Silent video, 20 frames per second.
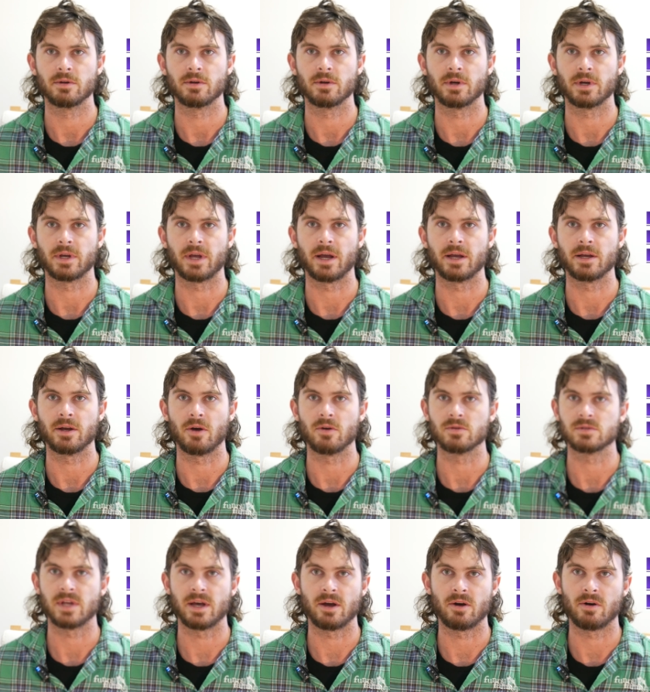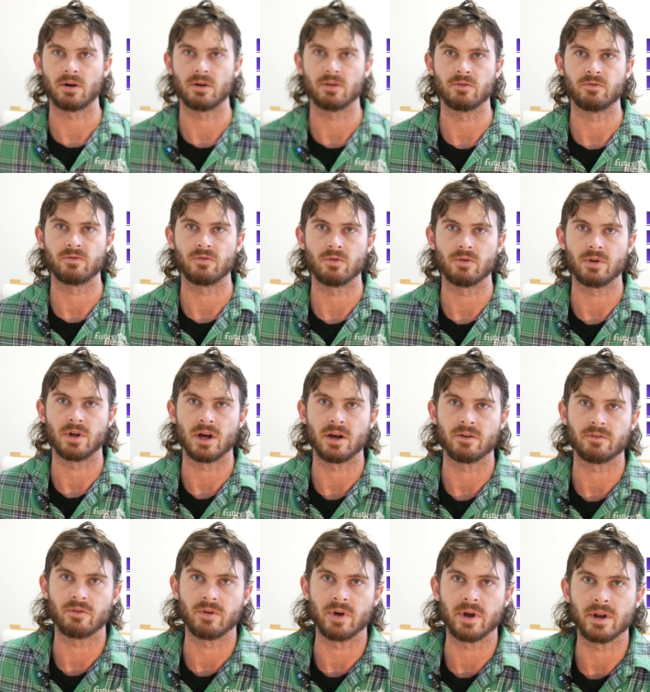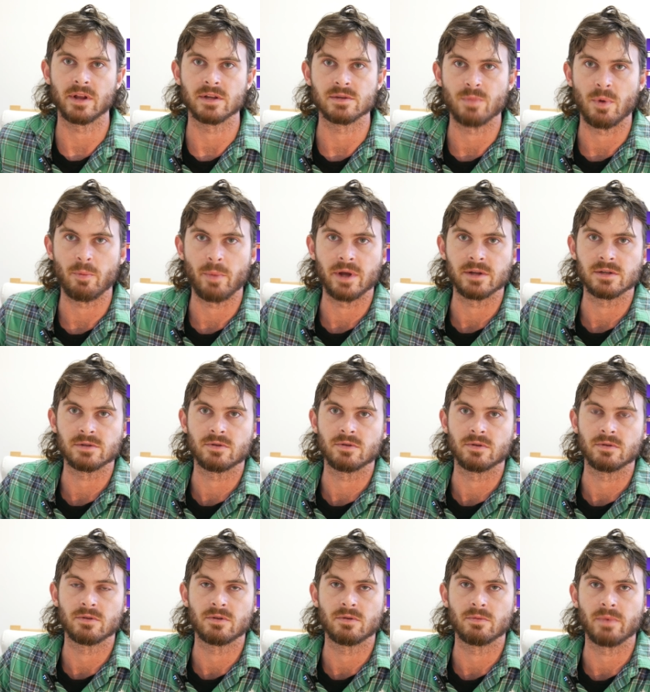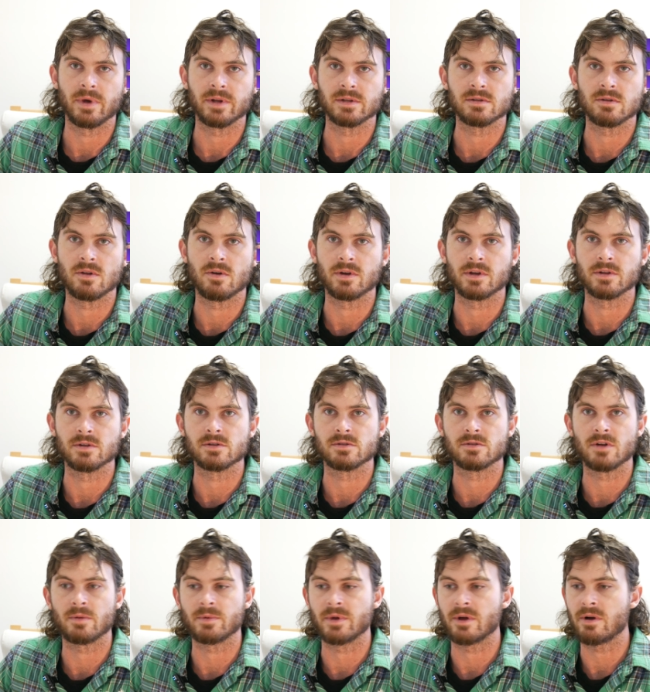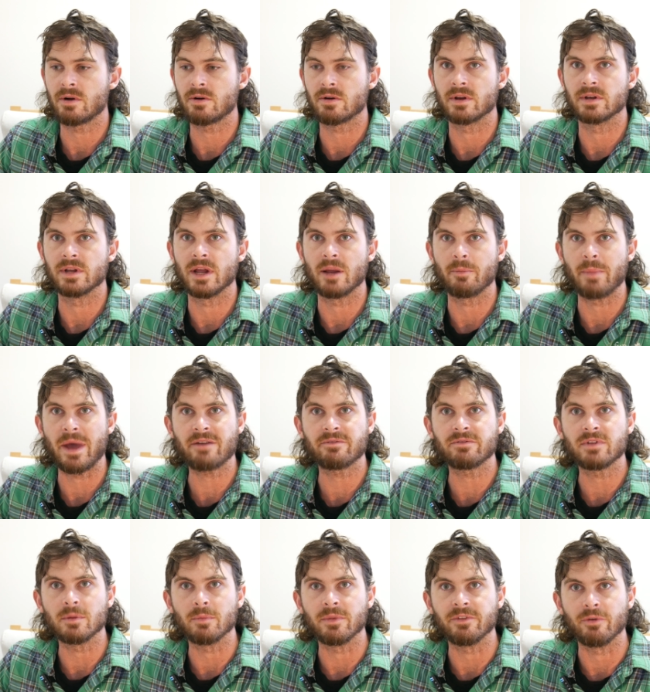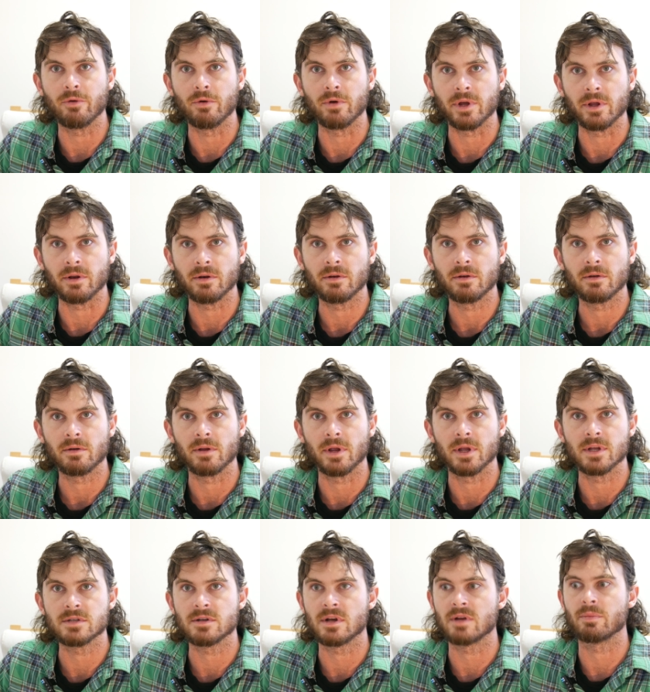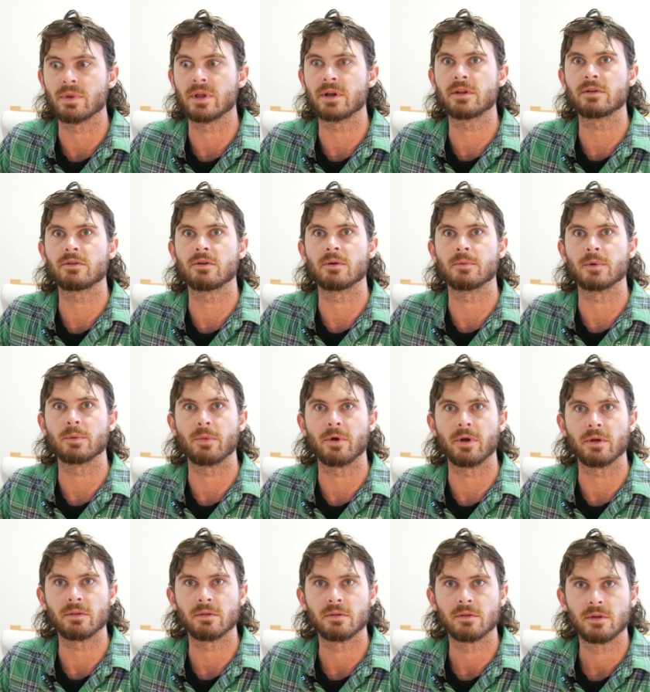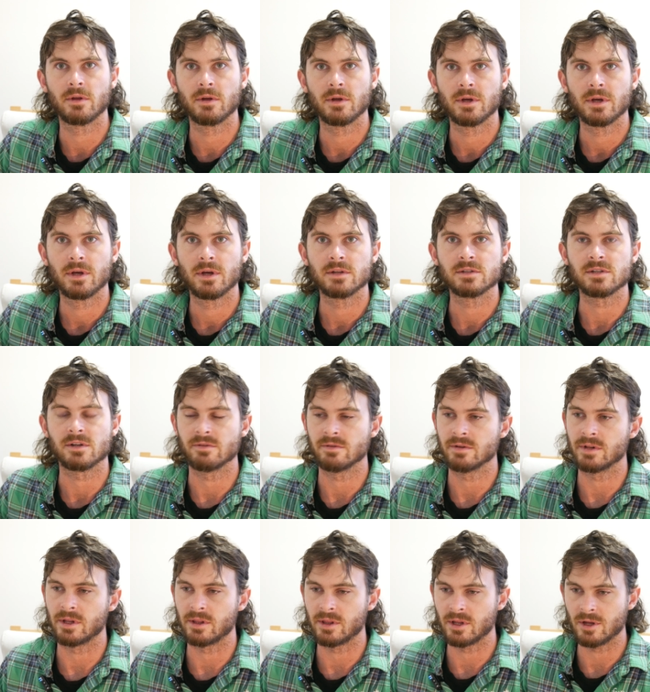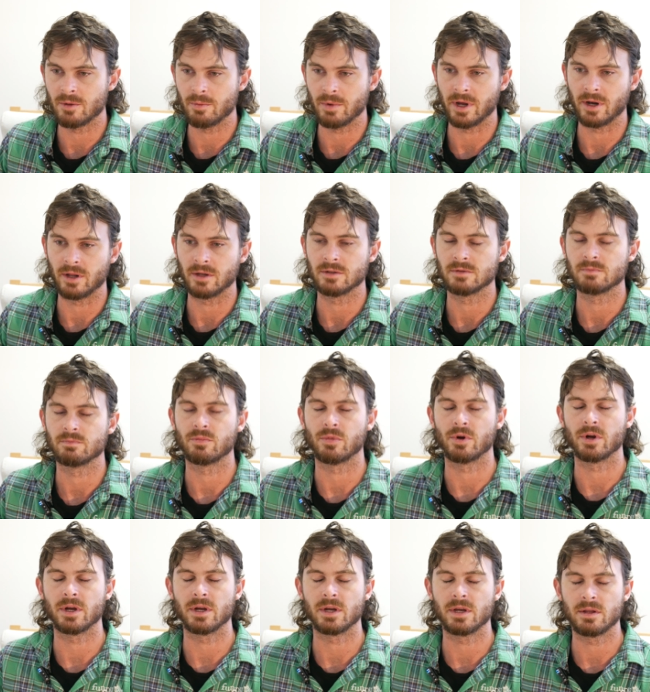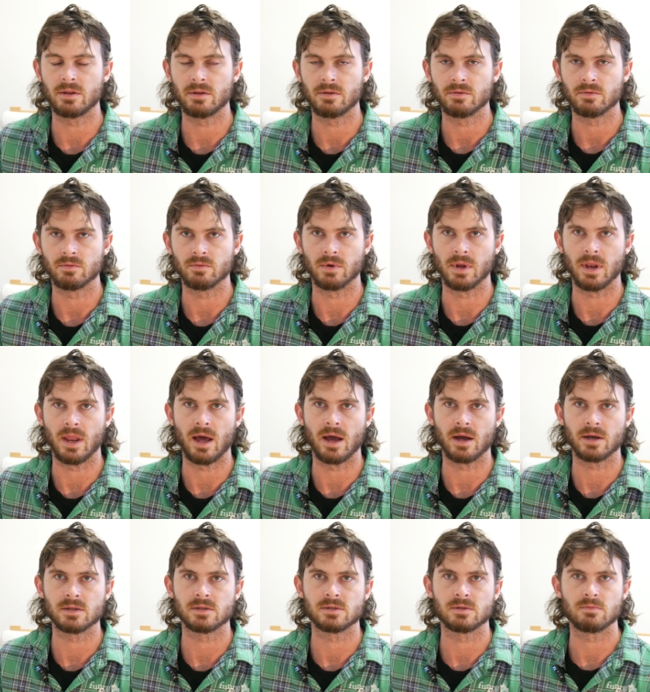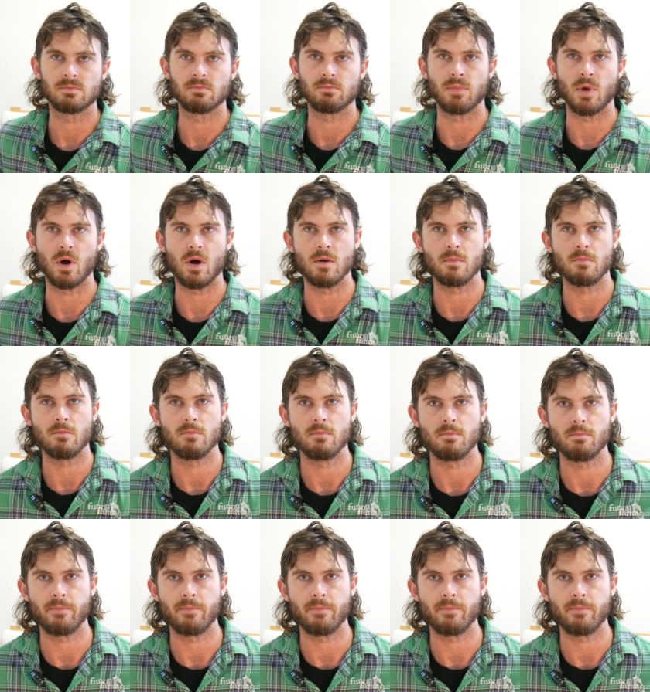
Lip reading: Okay, I was that high on the $4.5 grand as my mate's good mate's long in a strap. Now I could have done a backflip beforehand. Yeah, so I had plenty of time to breathe. So really think about it. Breathe, relax, boom.